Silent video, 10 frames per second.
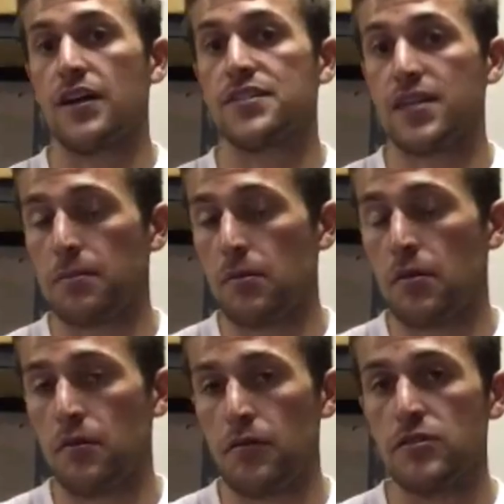
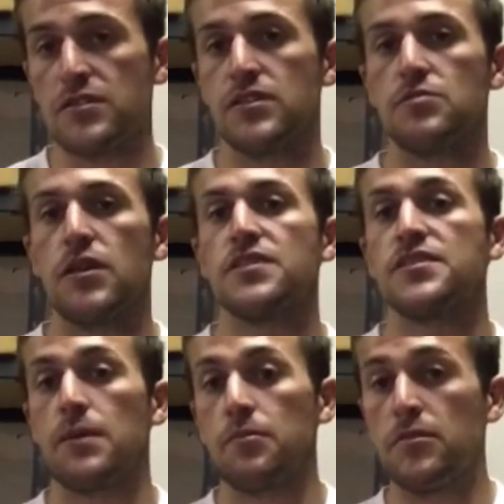supplement reviews, as well as
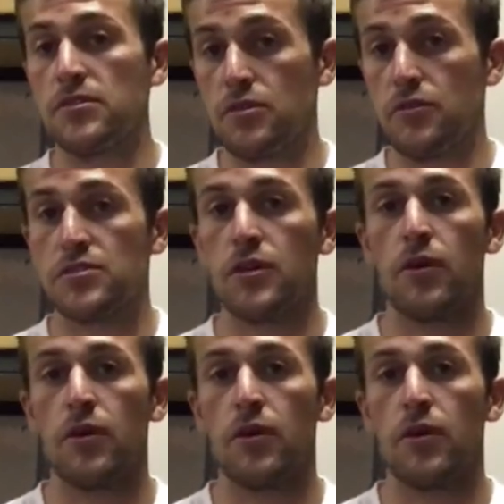supplement duels.